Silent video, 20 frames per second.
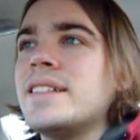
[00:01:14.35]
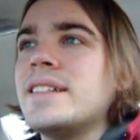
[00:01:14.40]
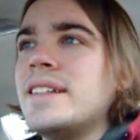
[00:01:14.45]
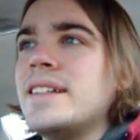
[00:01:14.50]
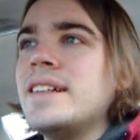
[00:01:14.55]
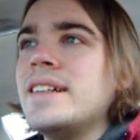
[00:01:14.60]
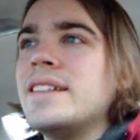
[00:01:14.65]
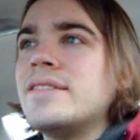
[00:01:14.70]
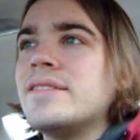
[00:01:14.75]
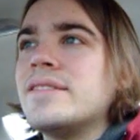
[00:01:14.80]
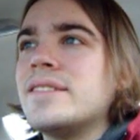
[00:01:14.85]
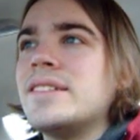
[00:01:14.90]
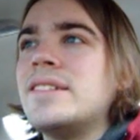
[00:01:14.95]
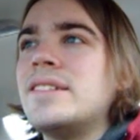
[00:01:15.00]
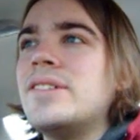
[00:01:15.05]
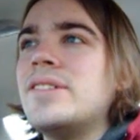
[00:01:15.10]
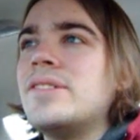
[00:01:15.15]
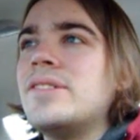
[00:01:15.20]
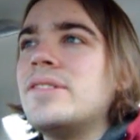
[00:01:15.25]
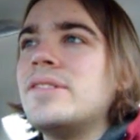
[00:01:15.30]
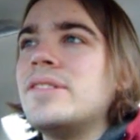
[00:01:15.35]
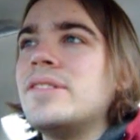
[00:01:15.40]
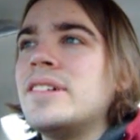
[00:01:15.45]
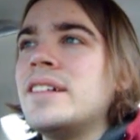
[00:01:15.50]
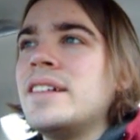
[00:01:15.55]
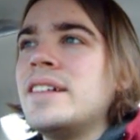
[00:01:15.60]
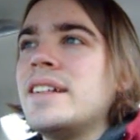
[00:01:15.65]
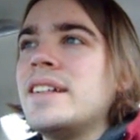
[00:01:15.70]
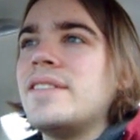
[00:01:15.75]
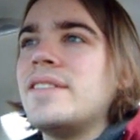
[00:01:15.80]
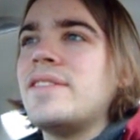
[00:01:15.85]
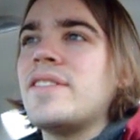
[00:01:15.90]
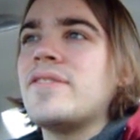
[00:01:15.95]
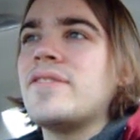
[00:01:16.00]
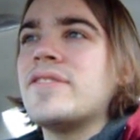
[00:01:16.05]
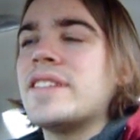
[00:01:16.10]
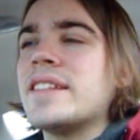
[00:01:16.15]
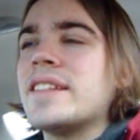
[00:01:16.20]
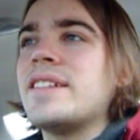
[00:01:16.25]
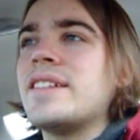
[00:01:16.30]
And I don't know if
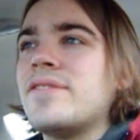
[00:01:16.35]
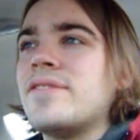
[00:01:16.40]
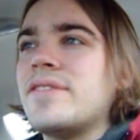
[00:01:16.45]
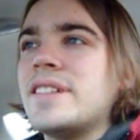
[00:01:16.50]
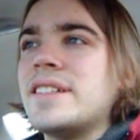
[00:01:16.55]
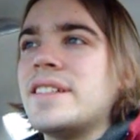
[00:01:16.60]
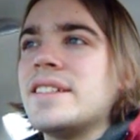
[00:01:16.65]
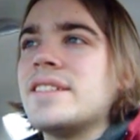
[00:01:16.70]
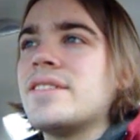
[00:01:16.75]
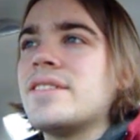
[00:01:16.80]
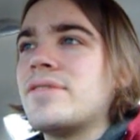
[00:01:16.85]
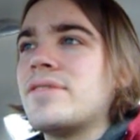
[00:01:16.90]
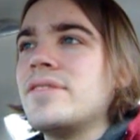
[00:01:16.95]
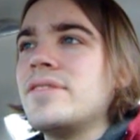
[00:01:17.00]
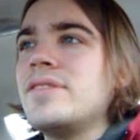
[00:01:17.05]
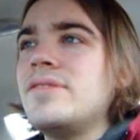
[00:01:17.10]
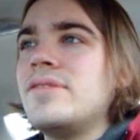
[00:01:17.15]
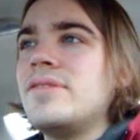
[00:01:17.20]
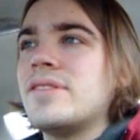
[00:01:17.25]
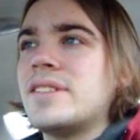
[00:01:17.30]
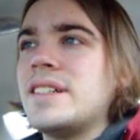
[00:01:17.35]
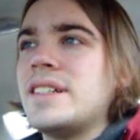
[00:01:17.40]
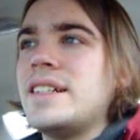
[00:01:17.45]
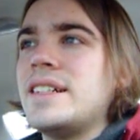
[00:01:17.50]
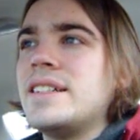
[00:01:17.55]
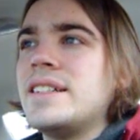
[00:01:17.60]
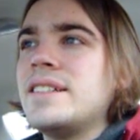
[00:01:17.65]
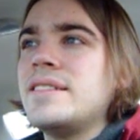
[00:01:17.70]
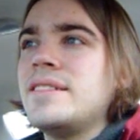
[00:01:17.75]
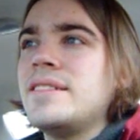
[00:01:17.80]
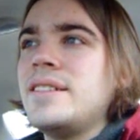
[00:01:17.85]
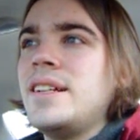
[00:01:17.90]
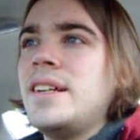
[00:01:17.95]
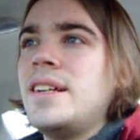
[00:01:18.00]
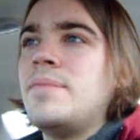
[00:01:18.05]
everything I've read is true or not,